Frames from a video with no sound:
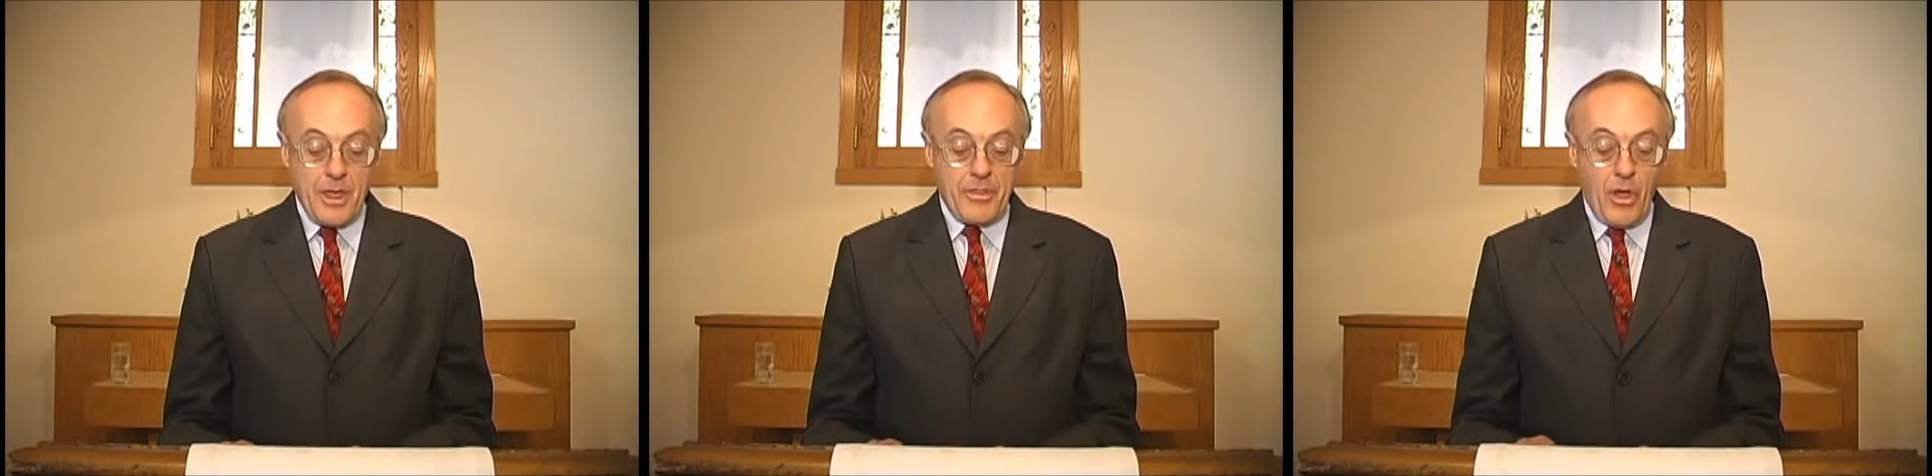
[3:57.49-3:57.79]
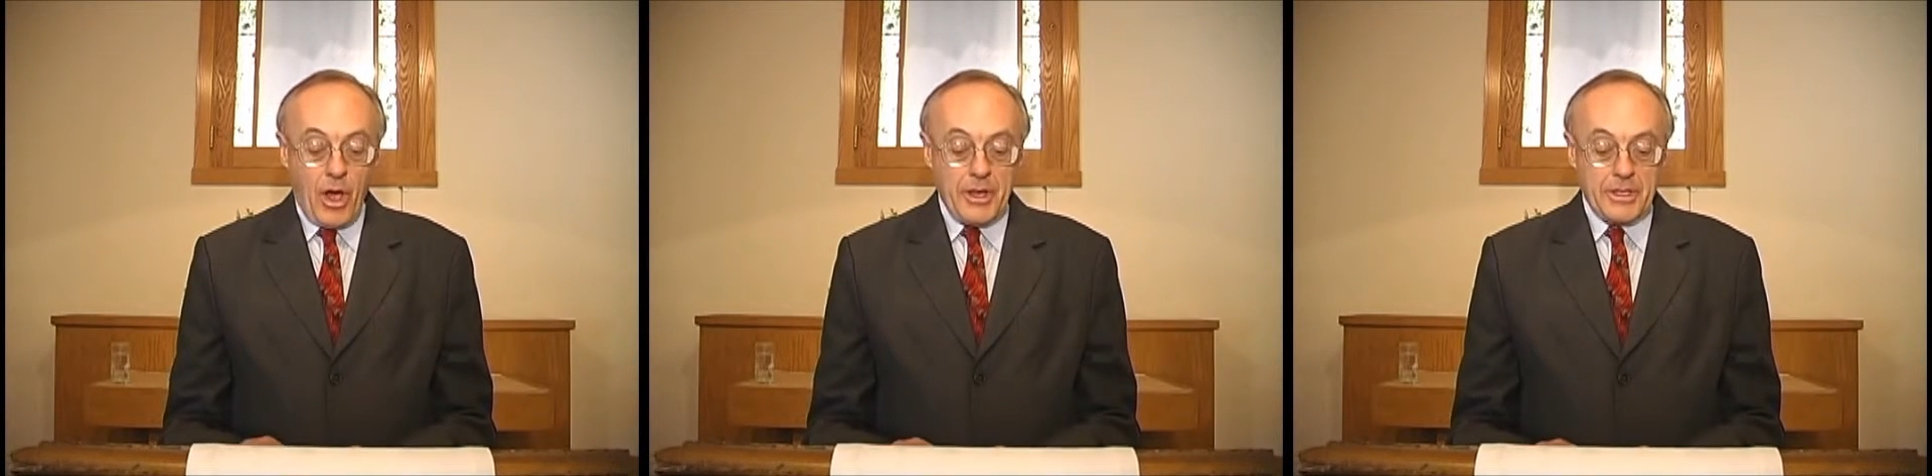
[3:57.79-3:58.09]
the
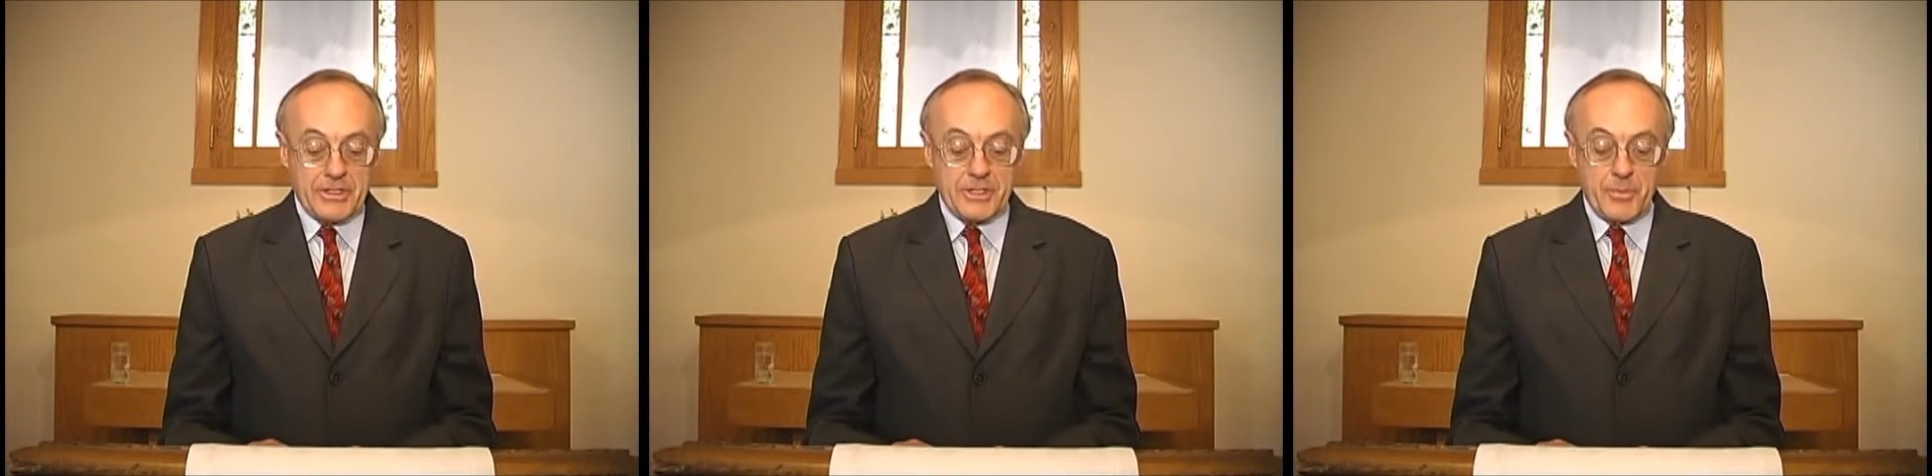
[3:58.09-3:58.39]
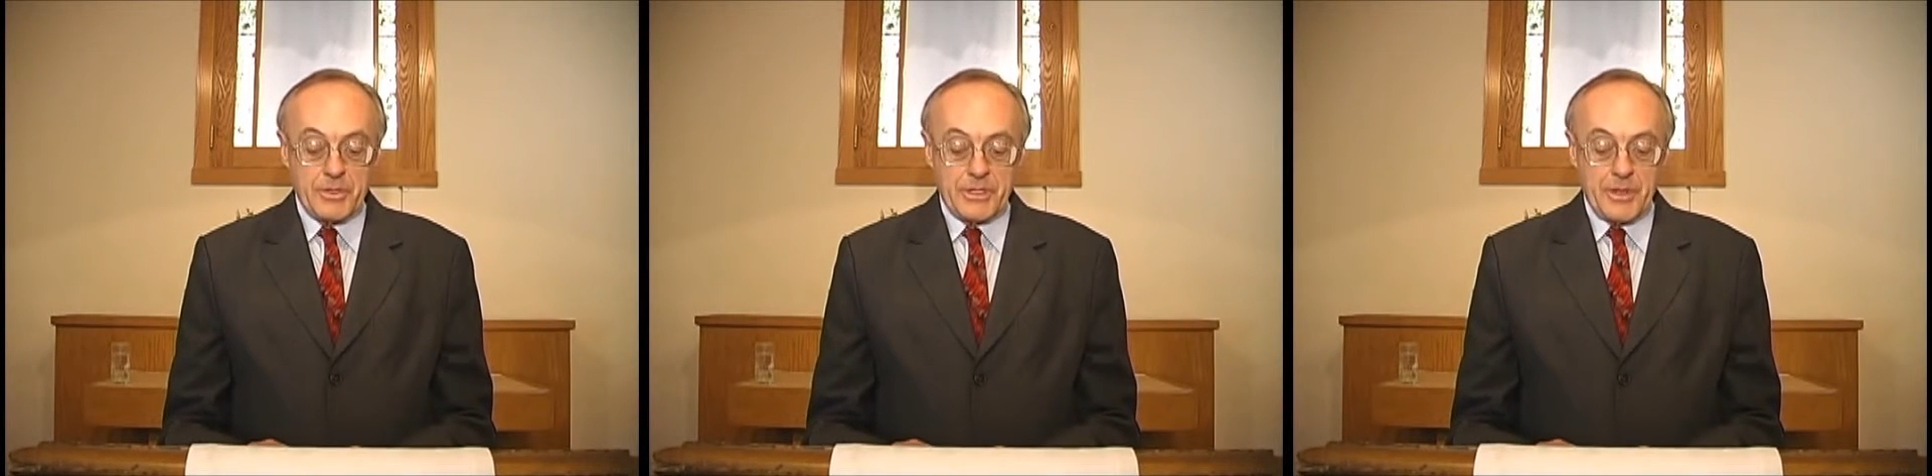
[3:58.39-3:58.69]
audience is
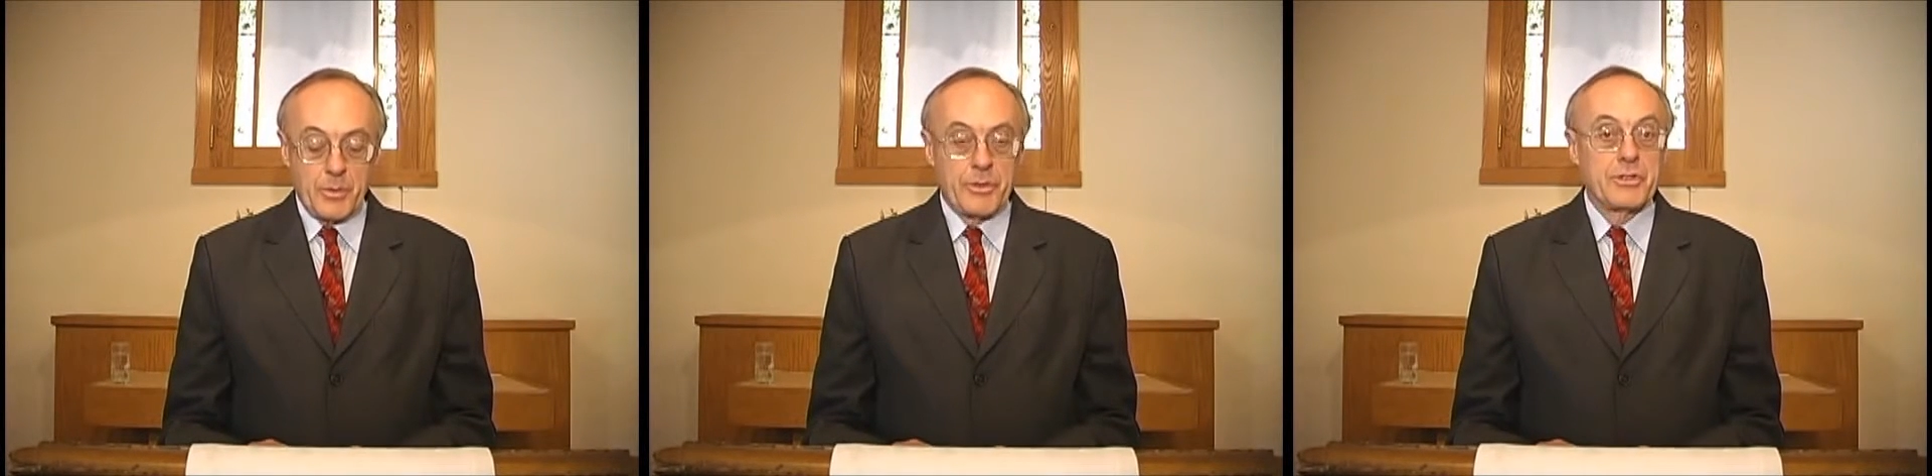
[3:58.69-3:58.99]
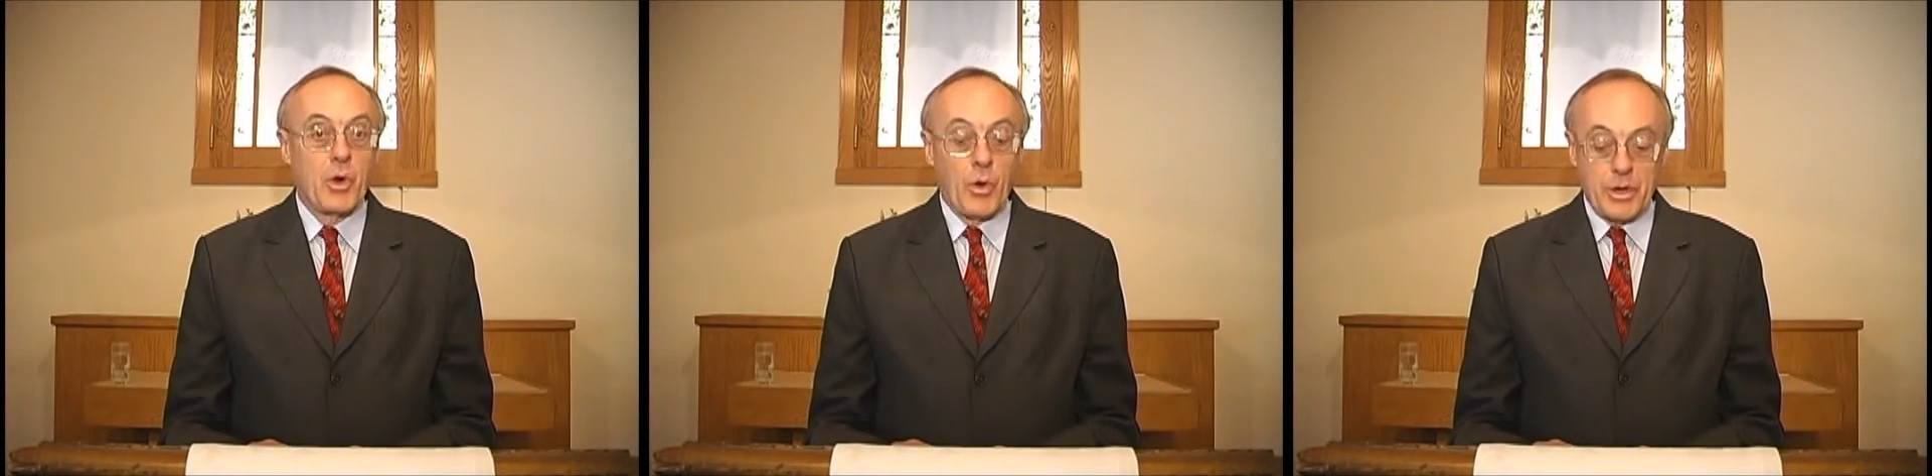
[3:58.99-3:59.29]
presented with a
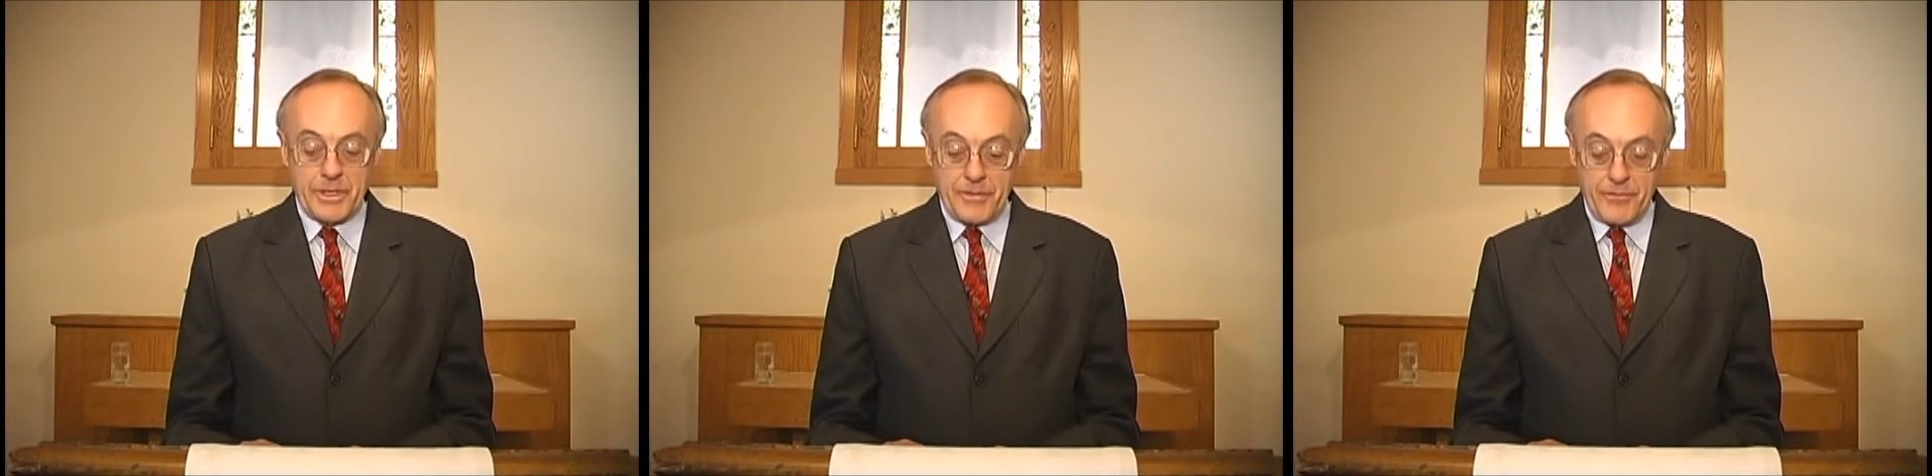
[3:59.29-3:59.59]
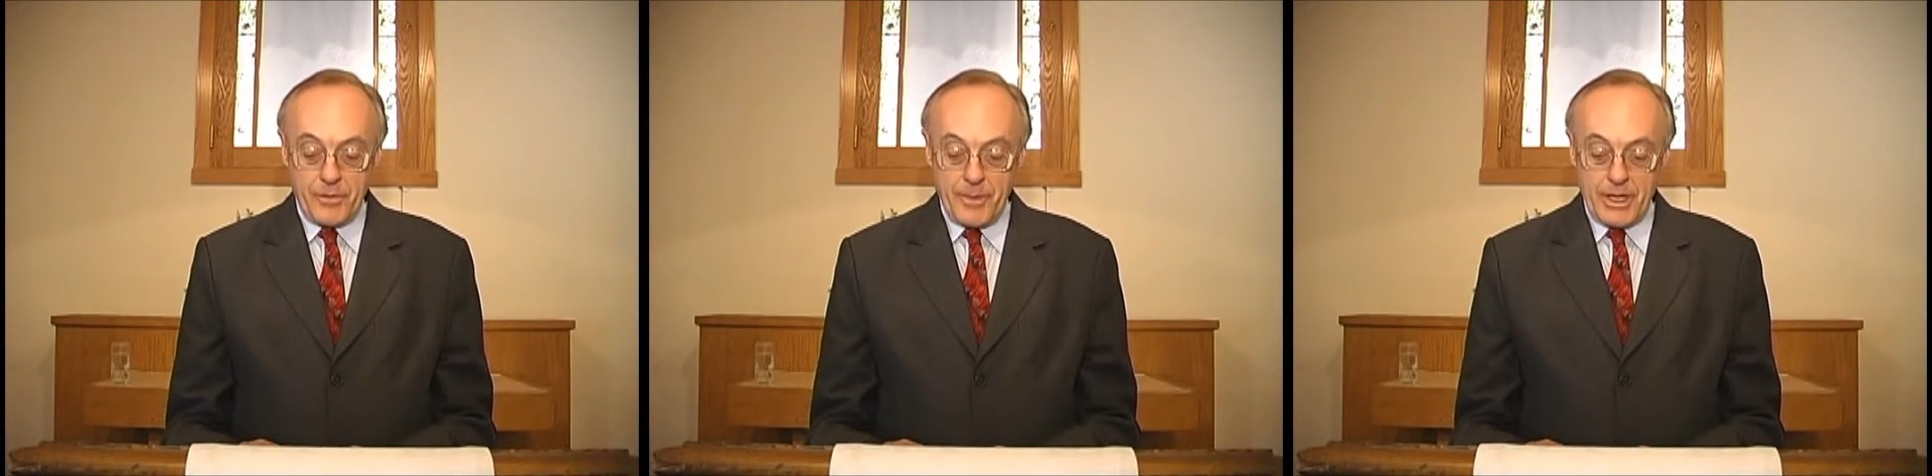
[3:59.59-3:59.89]
torrent of
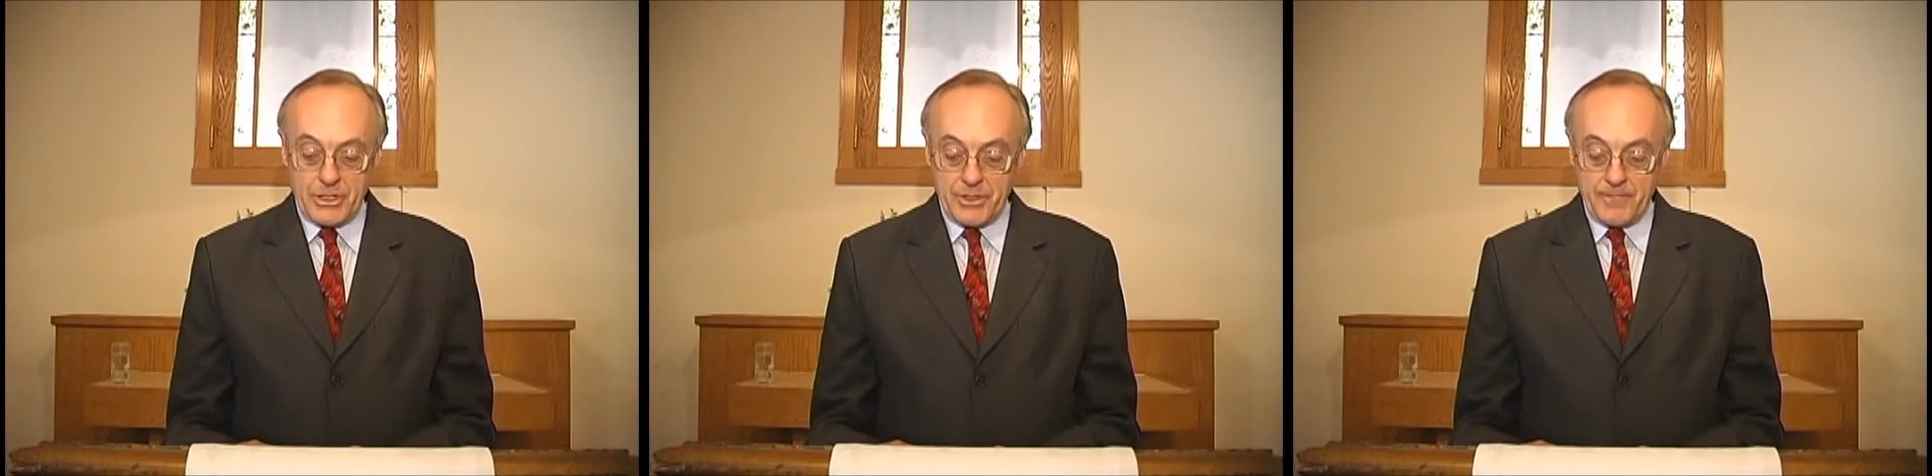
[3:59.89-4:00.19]
information.